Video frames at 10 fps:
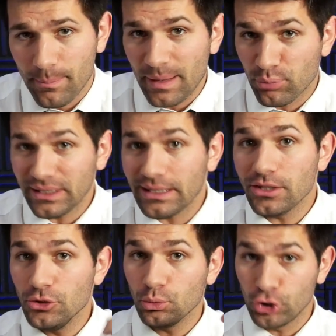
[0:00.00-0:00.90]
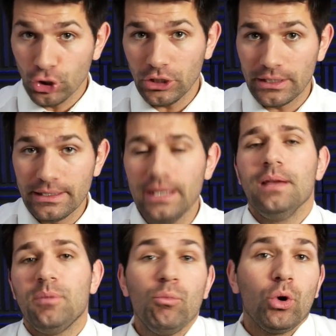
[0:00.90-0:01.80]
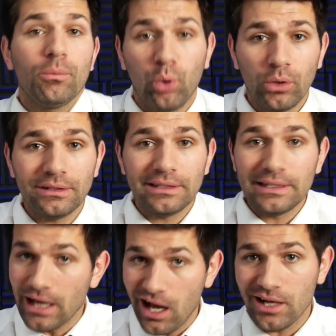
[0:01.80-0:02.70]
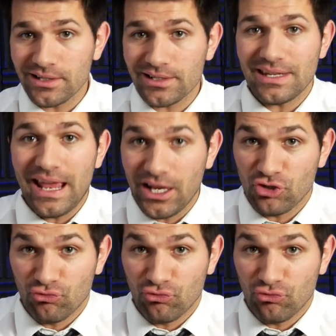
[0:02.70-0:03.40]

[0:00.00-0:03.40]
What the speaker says: by bringing you good, but more importantly, honest and